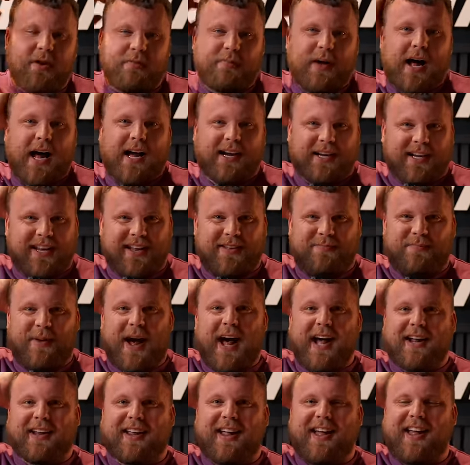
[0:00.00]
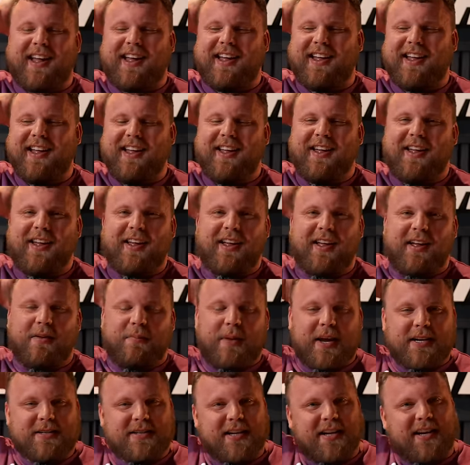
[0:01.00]
to back,
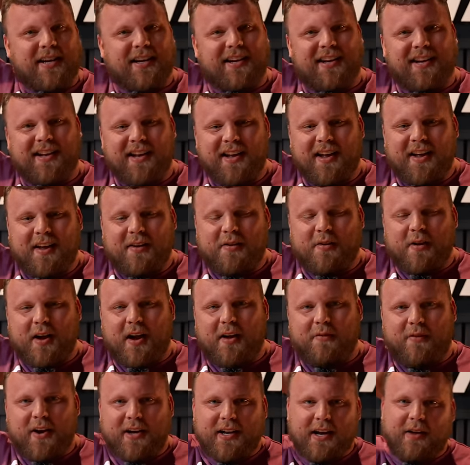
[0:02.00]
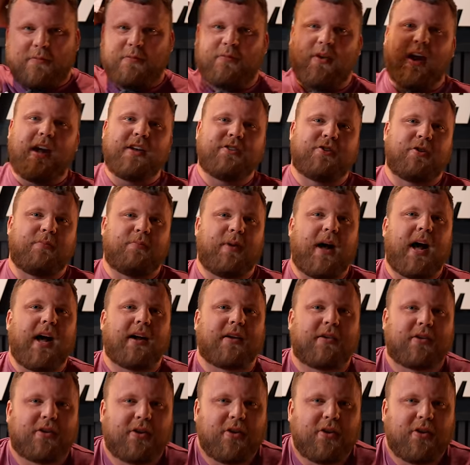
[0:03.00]
basically a thing that fries your back,